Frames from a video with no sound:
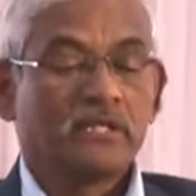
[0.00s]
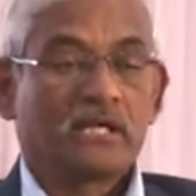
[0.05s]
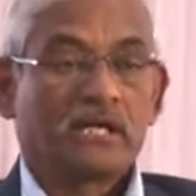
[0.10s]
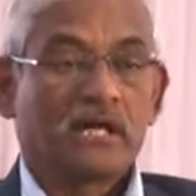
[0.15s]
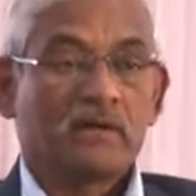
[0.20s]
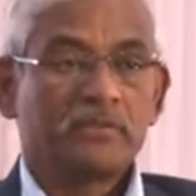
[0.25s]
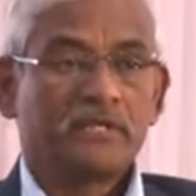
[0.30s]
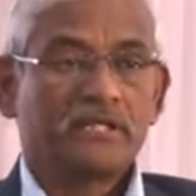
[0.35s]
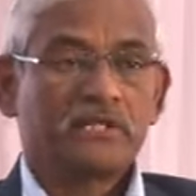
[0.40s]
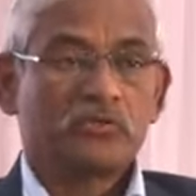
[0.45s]

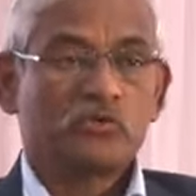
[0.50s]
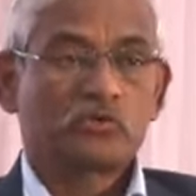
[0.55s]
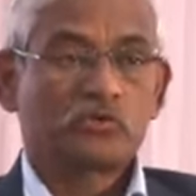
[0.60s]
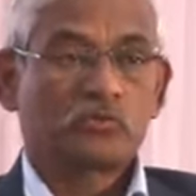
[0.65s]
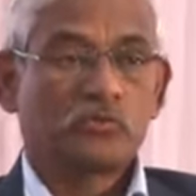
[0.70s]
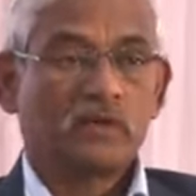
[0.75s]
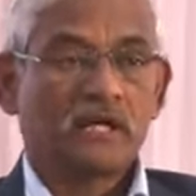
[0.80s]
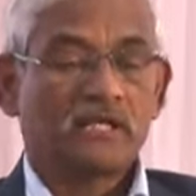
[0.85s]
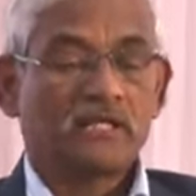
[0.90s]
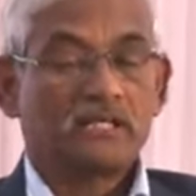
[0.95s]
Coming to
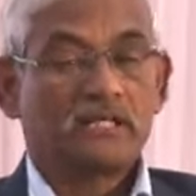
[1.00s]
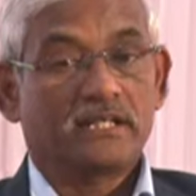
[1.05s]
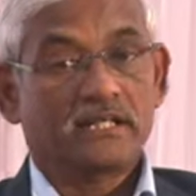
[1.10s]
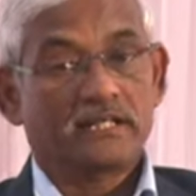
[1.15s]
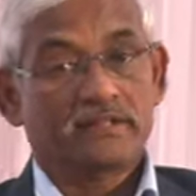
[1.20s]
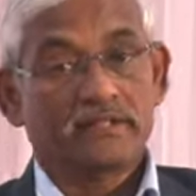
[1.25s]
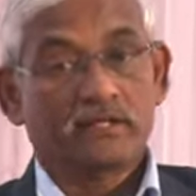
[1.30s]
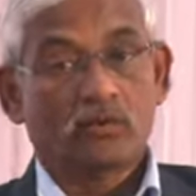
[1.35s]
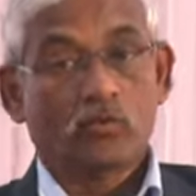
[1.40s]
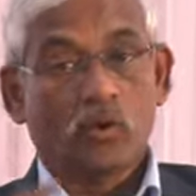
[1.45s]
smut, it
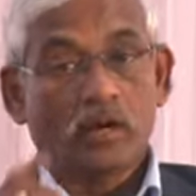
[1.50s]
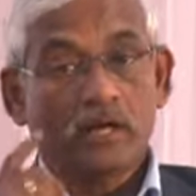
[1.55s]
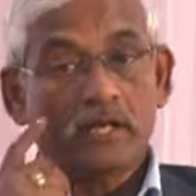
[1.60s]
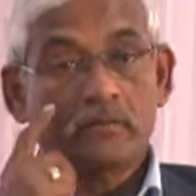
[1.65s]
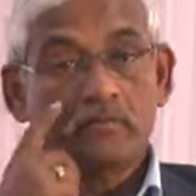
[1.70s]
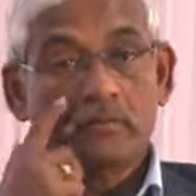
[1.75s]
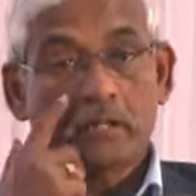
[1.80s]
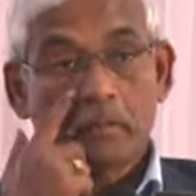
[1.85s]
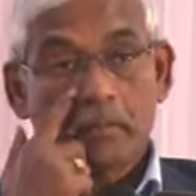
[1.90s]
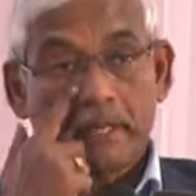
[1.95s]
is one
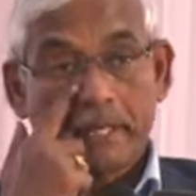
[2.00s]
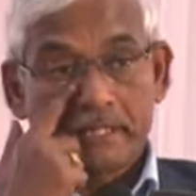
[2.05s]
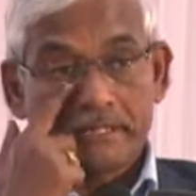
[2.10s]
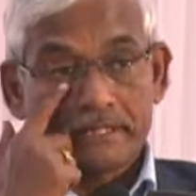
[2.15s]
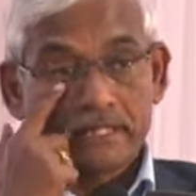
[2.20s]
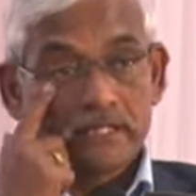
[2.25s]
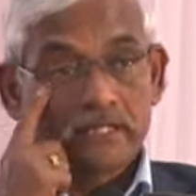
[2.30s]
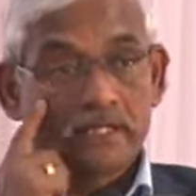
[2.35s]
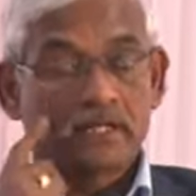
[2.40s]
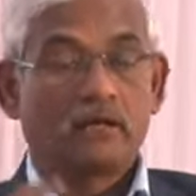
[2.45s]
of the
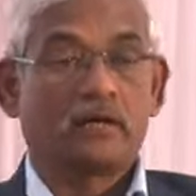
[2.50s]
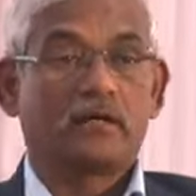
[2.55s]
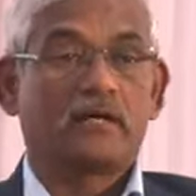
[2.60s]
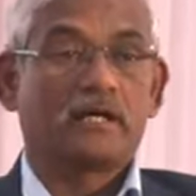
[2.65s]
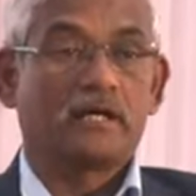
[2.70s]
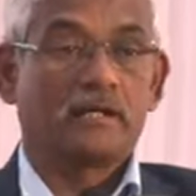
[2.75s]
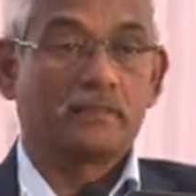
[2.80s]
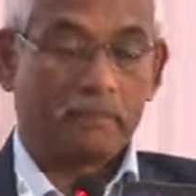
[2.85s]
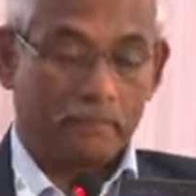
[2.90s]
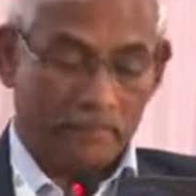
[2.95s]
major
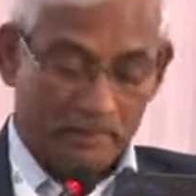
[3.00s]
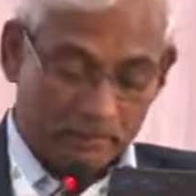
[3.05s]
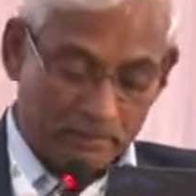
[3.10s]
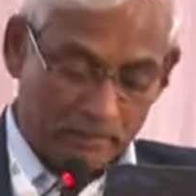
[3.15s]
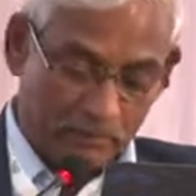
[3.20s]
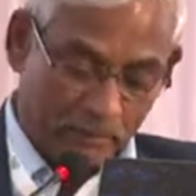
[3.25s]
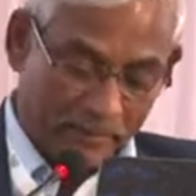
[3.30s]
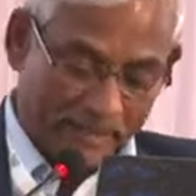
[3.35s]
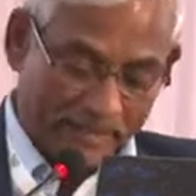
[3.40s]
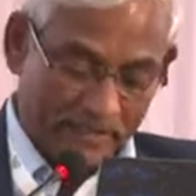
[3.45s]

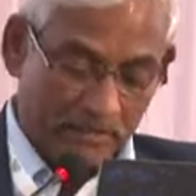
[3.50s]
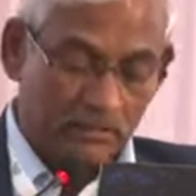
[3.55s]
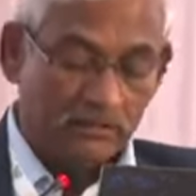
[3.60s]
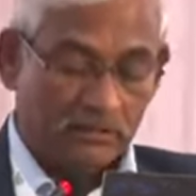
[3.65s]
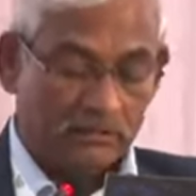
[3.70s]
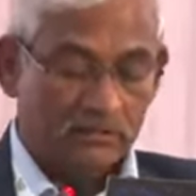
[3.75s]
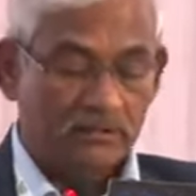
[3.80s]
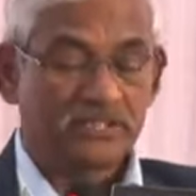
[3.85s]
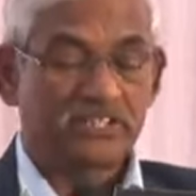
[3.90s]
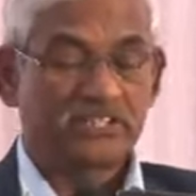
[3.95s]

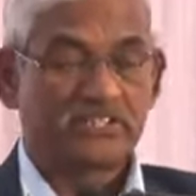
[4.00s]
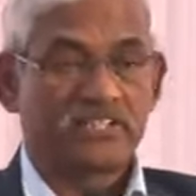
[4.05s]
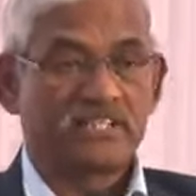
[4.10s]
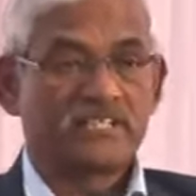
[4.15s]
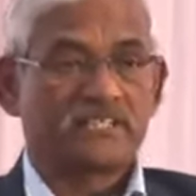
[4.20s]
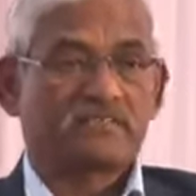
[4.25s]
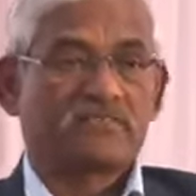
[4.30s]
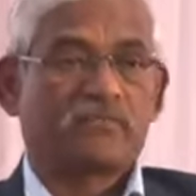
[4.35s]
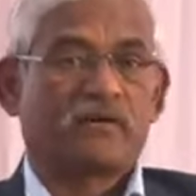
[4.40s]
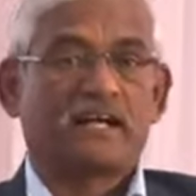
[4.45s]

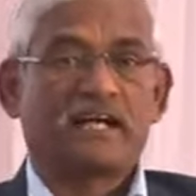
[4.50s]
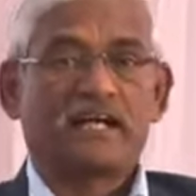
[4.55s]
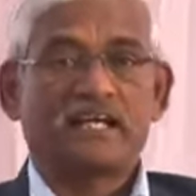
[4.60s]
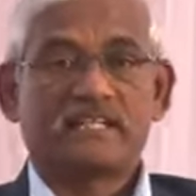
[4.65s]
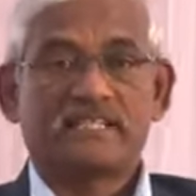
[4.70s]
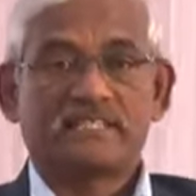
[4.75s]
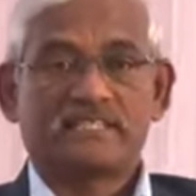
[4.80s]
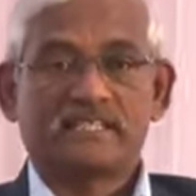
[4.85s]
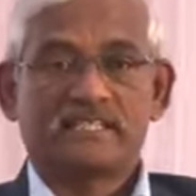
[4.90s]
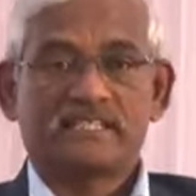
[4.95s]

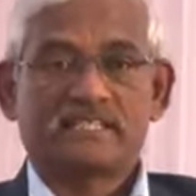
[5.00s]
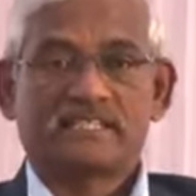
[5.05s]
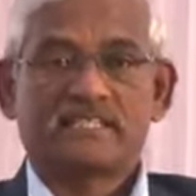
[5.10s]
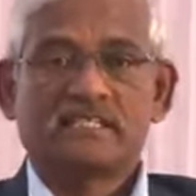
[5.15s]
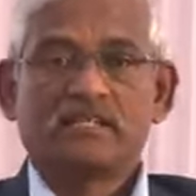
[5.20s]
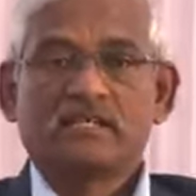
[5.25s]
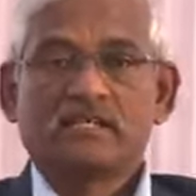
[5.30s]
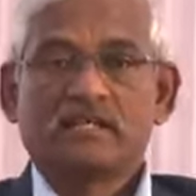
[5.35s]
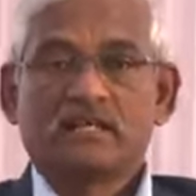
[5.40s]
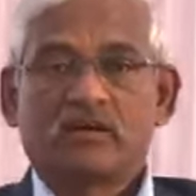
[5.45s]
fungal disease
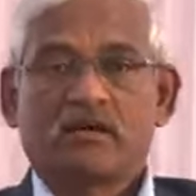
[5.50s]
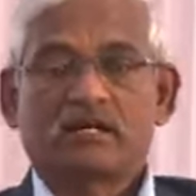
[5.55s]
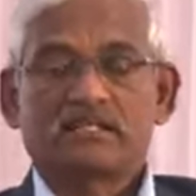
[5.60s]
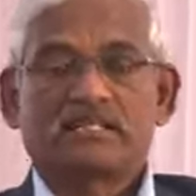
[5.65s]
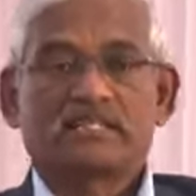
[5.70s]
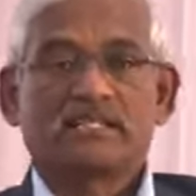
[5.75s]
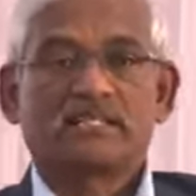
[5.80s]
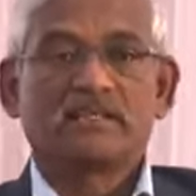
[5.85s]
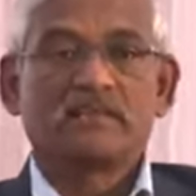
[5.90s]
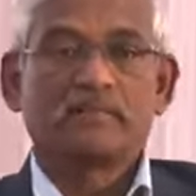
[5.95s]
causing